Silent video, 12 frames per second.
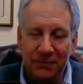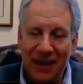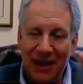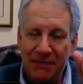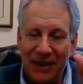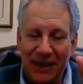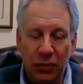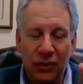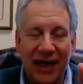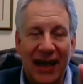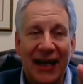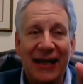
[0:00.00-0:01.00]
may be
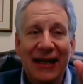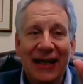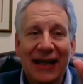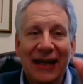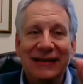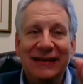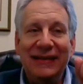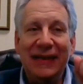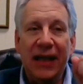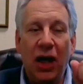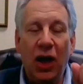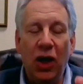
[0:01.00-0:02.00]
okay. It's
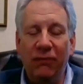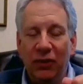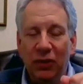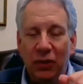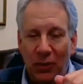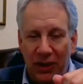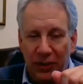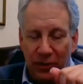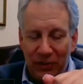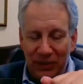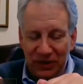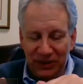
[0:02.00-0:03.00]
the overgrowth
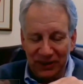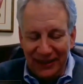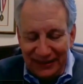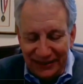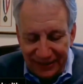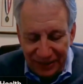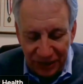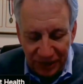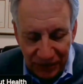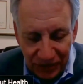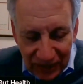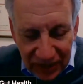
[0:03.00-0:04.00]
which leads
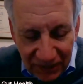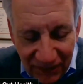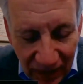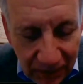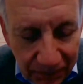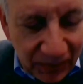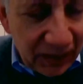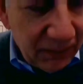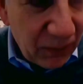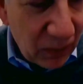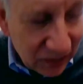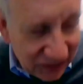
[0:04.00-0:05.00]
to the development
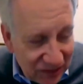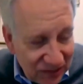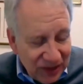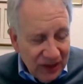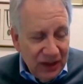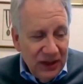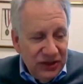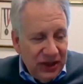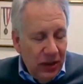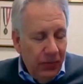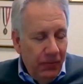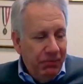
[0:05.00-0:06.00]
of ulcers.
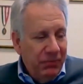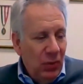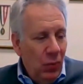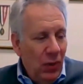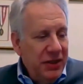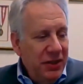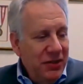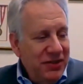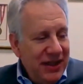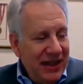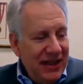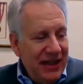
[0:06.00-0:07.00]
So when you
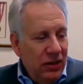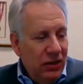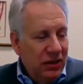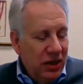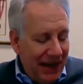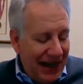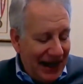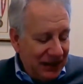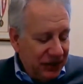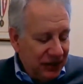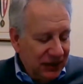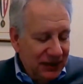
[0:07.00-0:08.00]
see
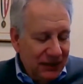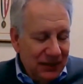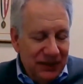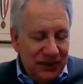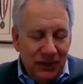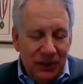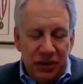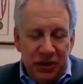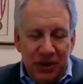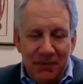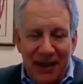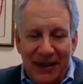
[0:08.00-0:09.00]
Helicobacter, the
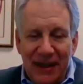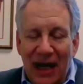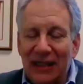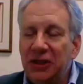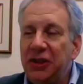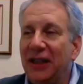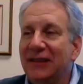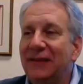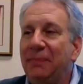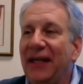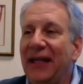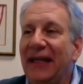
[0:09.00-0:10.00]
solution may not
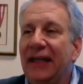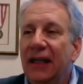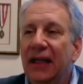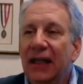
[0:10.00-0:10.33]
just be,